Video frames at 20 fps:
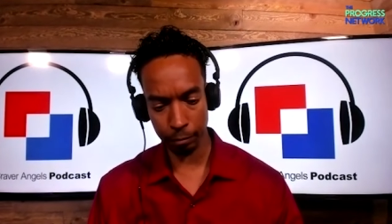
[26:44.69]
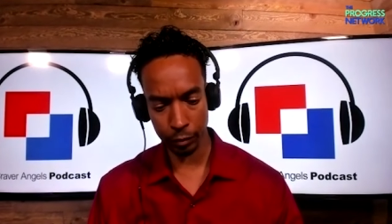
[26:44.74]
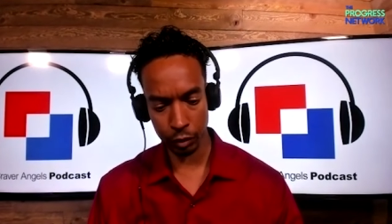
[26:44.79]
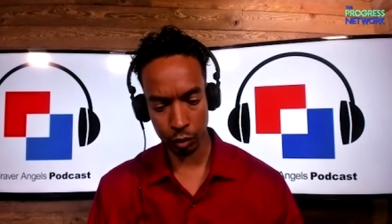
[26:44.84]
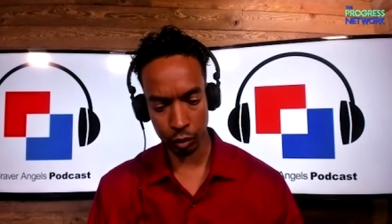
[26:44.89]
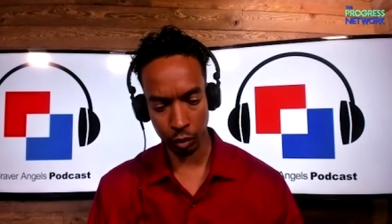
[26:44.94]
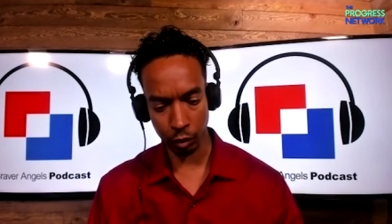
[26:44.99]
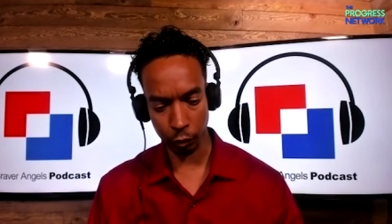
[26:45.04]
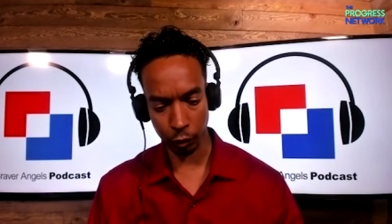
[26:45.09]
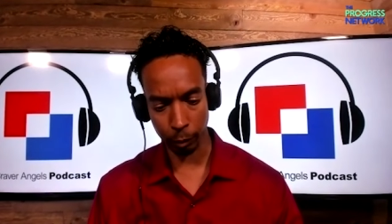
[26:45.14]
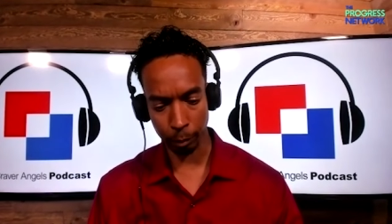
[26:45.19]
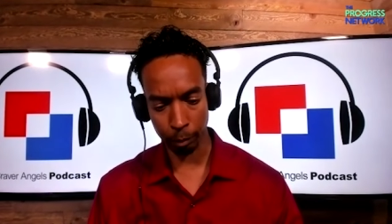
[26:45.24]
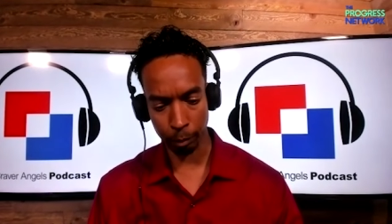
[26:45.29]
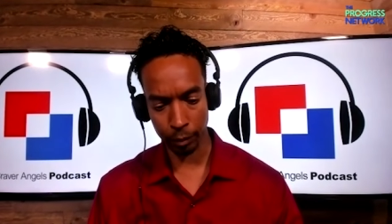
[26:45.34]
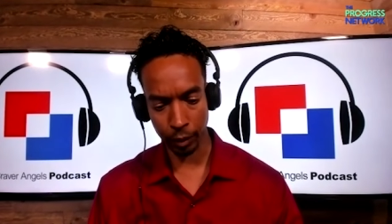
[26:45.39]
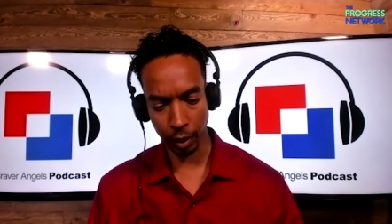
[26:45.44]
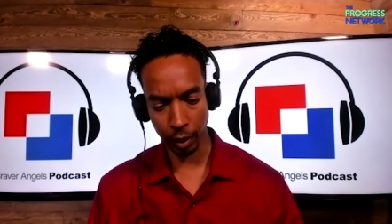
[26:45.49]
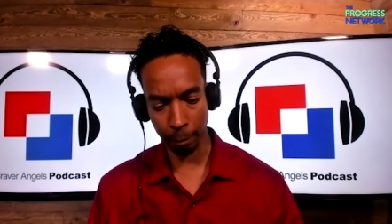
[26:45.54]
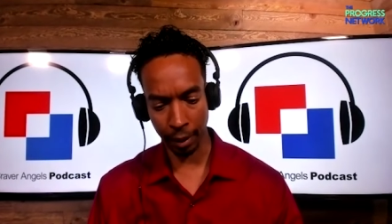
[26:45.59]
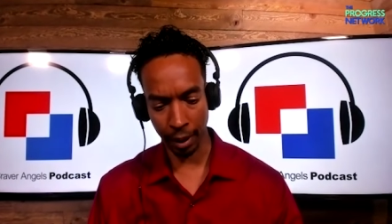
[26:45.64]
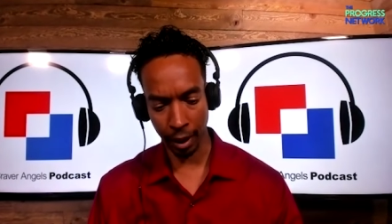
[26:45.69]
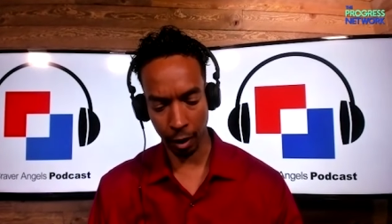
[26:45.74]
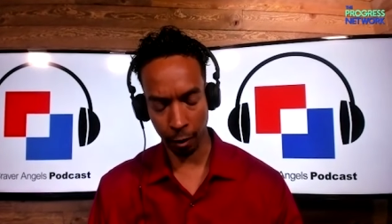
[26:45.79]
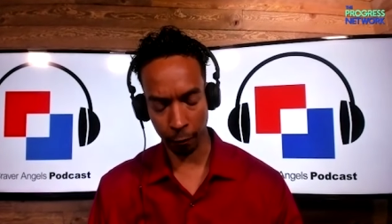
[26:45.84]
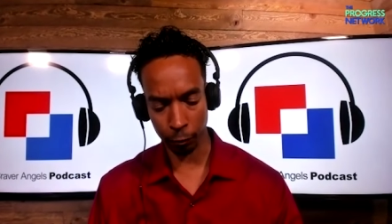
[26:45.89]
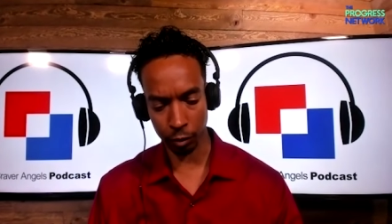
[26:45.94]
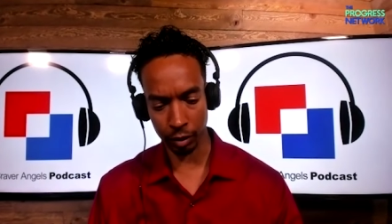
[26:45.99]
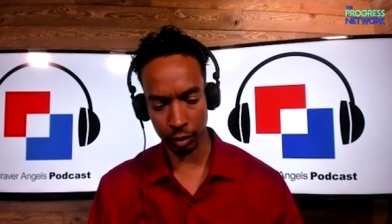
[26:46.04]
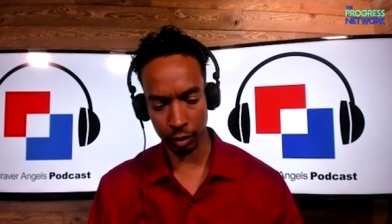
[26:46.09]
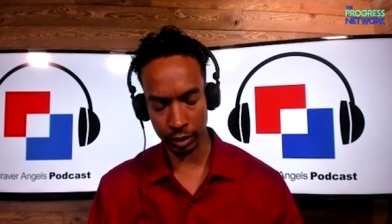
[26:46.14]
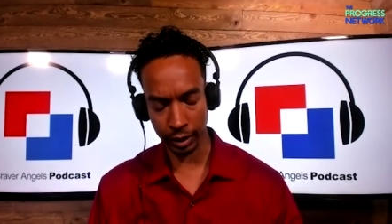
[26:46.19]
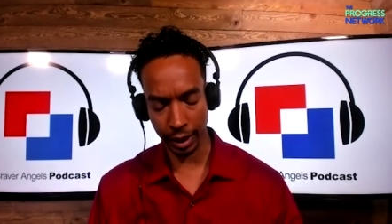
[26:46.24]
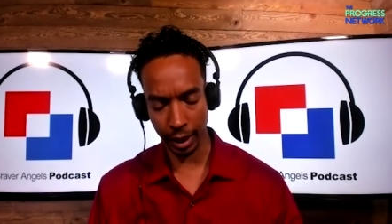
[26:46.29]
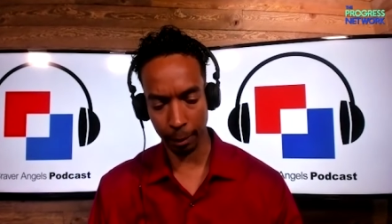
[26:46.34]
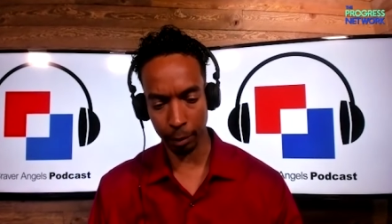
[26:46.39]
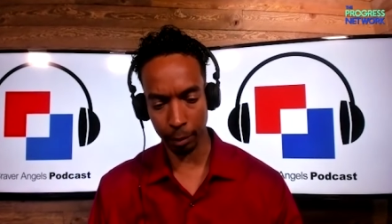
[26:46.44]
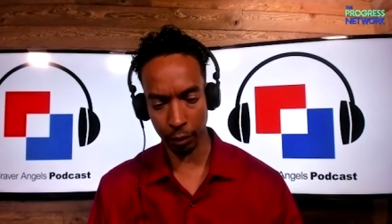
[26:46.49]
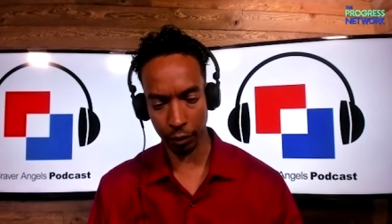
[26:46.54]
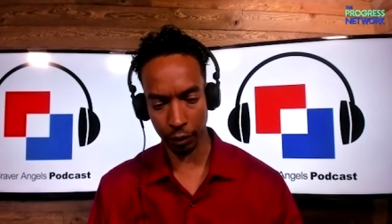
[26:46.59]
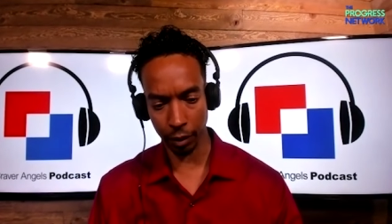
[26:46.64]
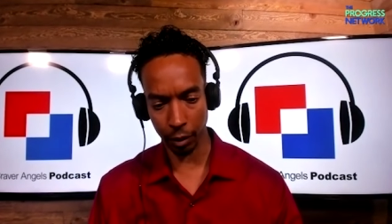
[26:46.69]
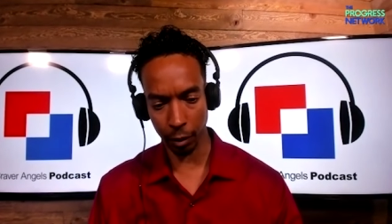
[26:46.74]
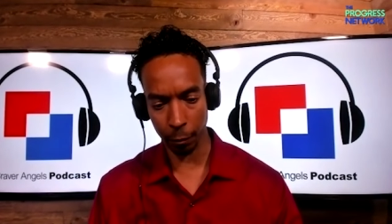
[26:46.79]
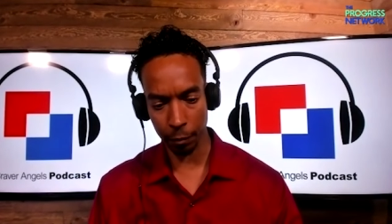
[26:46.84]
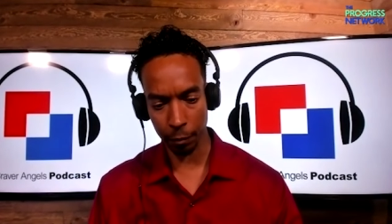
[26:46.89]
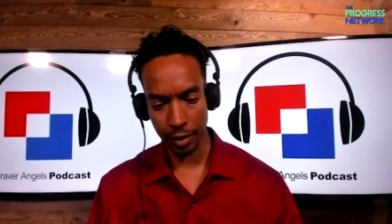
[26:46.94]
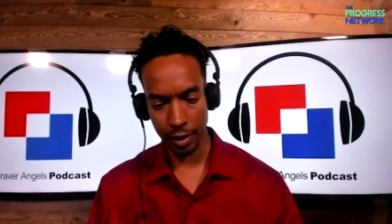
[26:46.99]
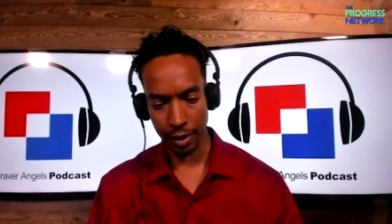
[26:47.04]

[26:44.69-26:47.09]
sort of a, a powerful example, though,